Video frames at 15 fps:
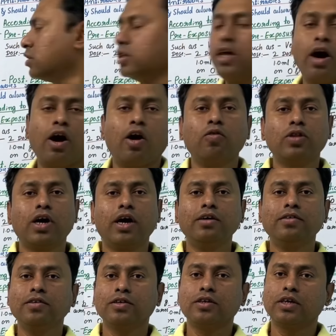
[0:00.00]
how
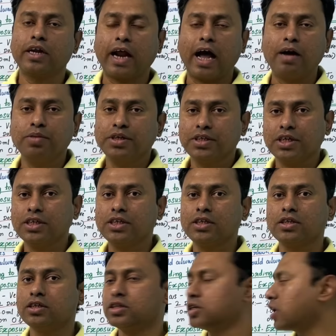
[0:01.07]
the rabies
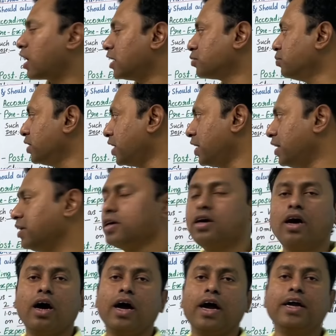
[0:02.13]
is transmitted
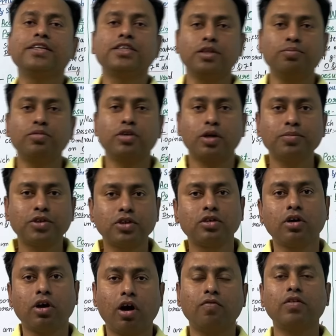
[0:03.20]
and
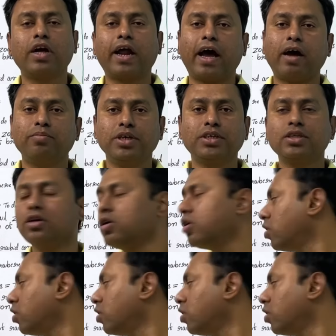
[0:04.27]
symptoms of the rabies,